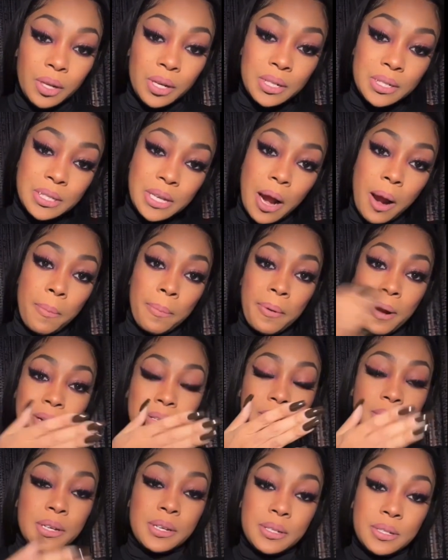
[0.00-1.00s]
the entire
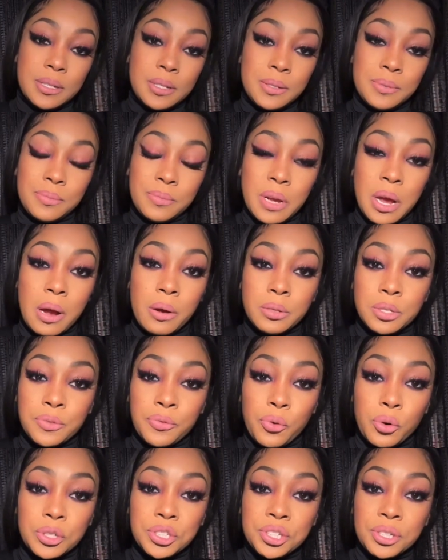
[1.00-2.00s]
process, I
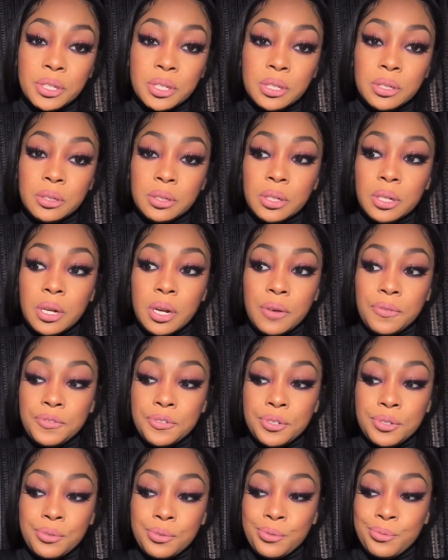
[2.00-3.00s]
was fortunate enough
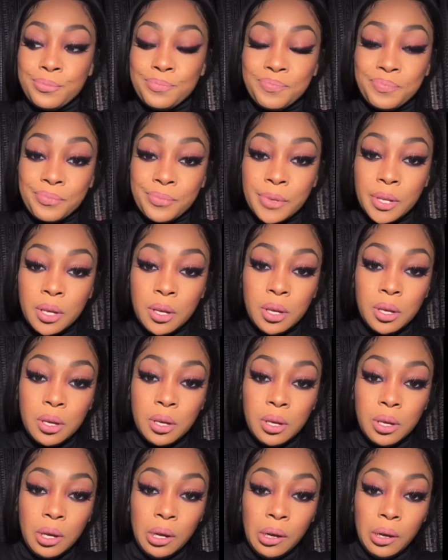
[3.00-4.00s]
to
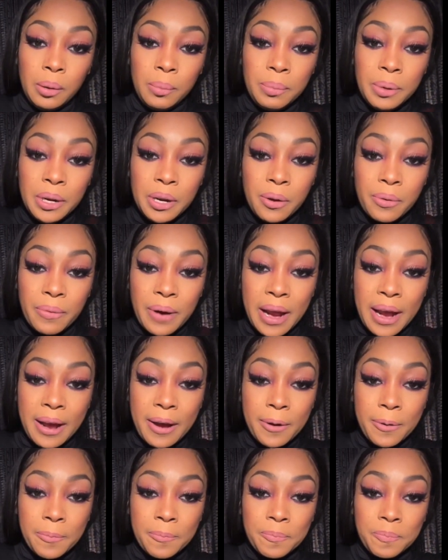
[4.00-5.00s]
be
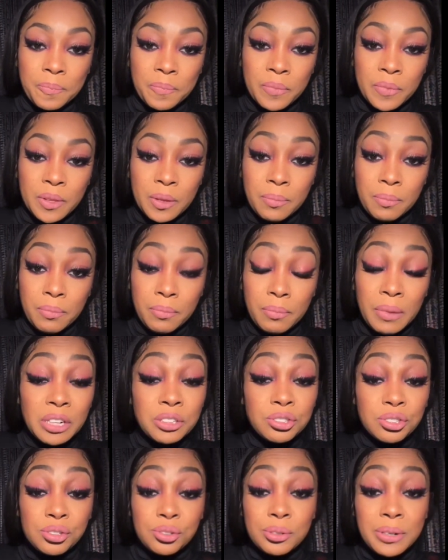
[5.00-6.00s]
around.
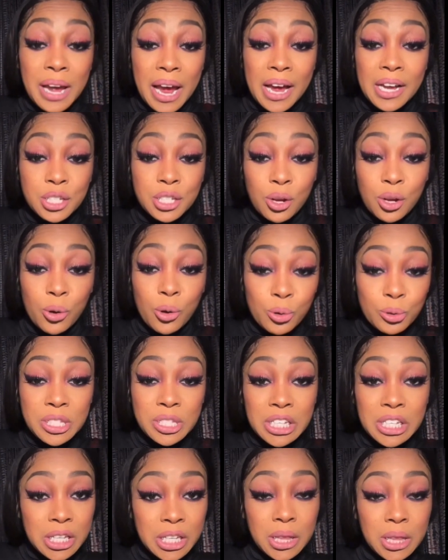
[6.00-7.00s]
Make sure you guys go
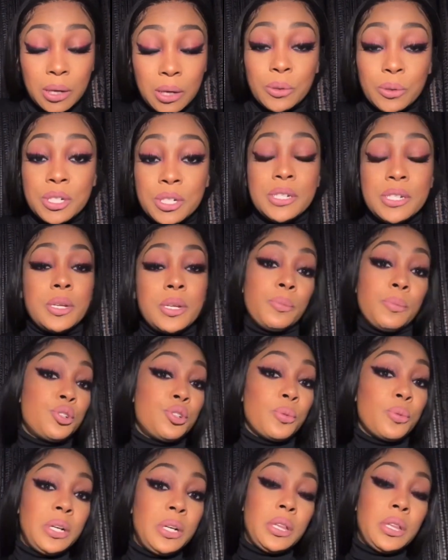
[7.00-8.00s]
see it though.
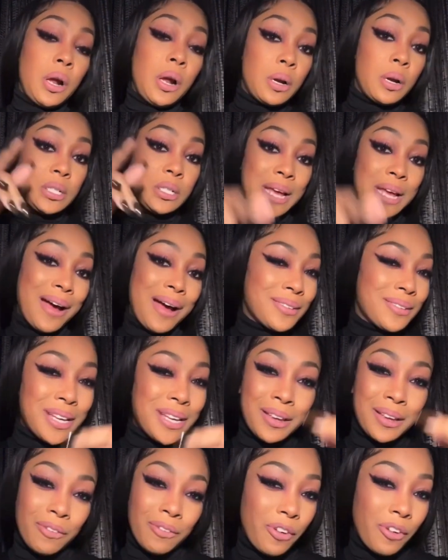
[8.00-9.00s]
December 23rd is out.
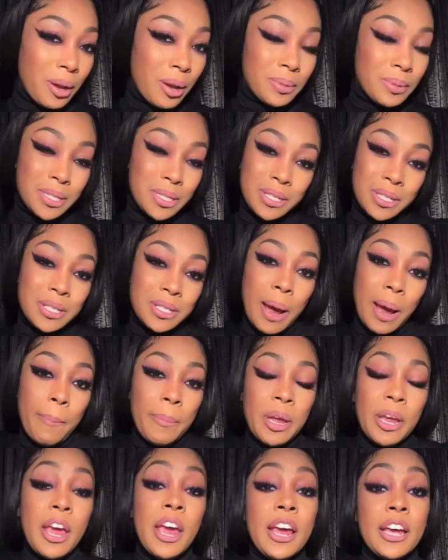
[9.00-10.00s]
Take your families.
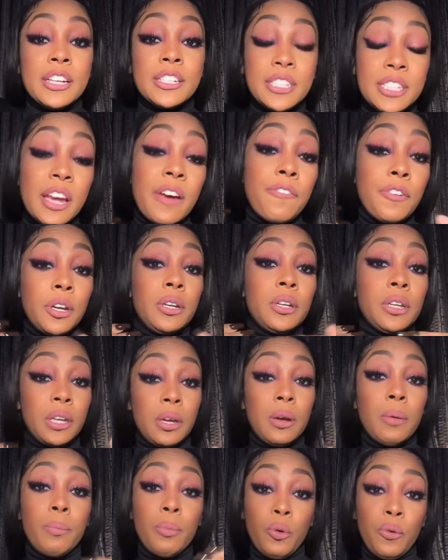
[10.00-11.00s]
It's
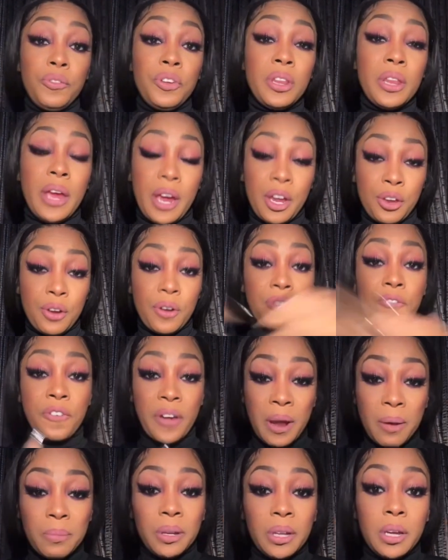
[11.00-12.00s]
definitely a movie that your
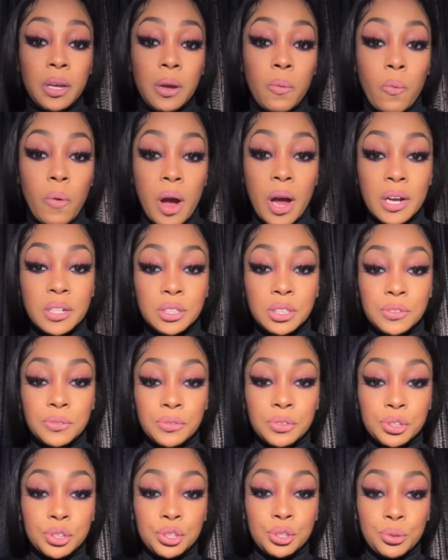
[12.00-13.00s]
family can watch
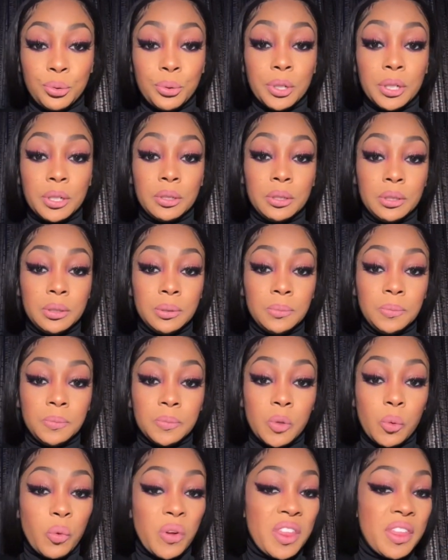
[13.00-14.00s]
for sure,
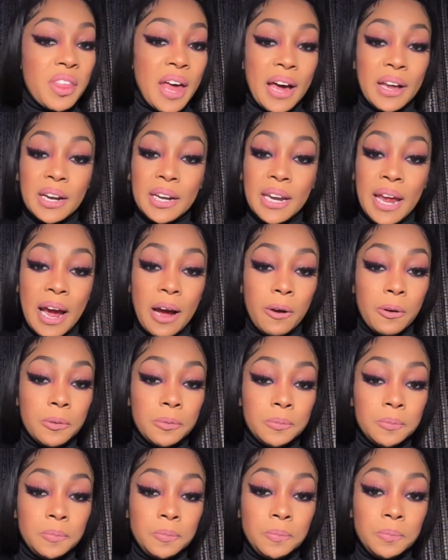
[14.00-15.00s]
without a
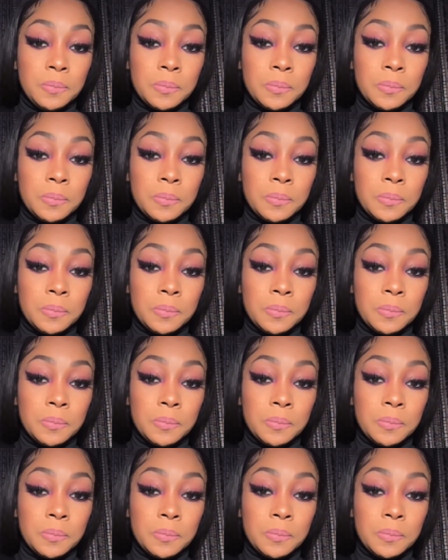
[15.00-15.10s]
doubt.